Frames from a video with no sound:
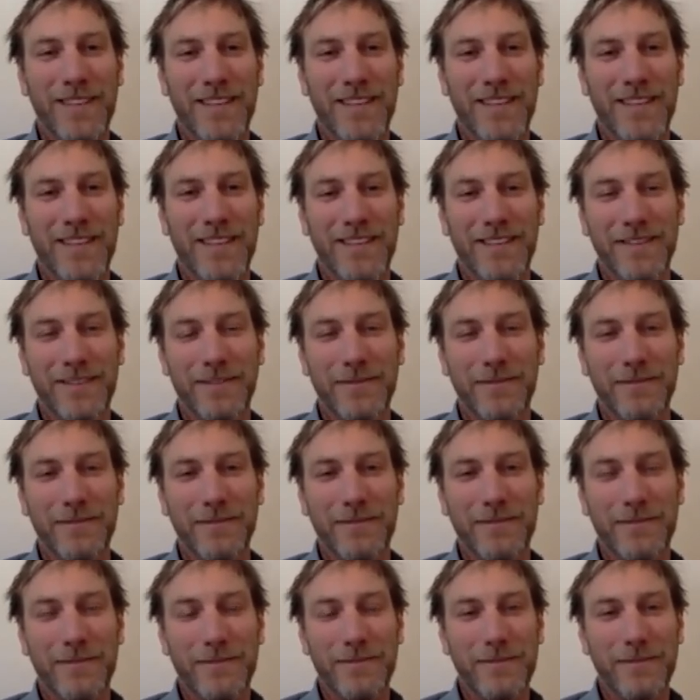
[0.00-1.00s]

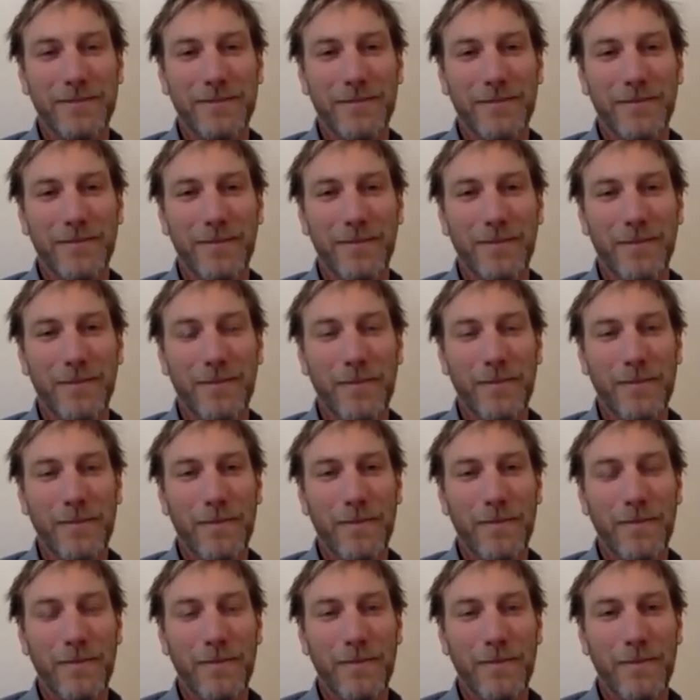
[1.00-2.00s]

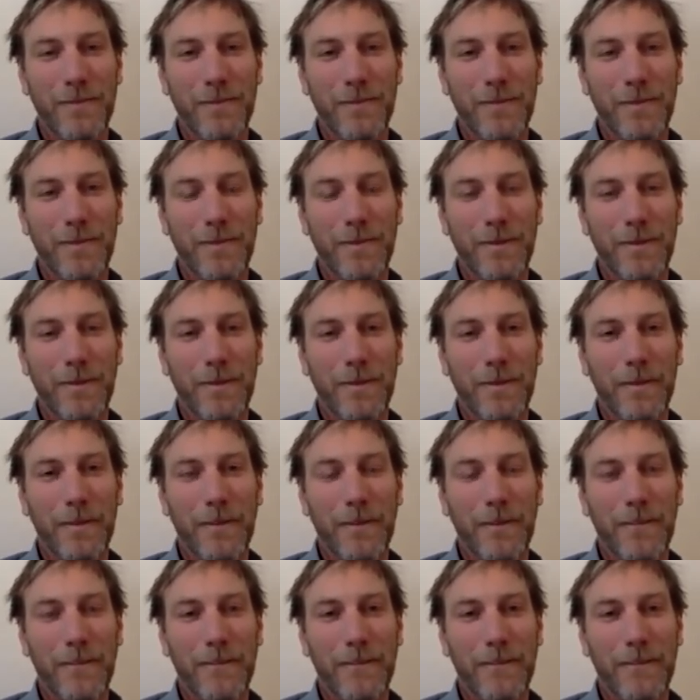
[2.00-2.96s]
(not speaking)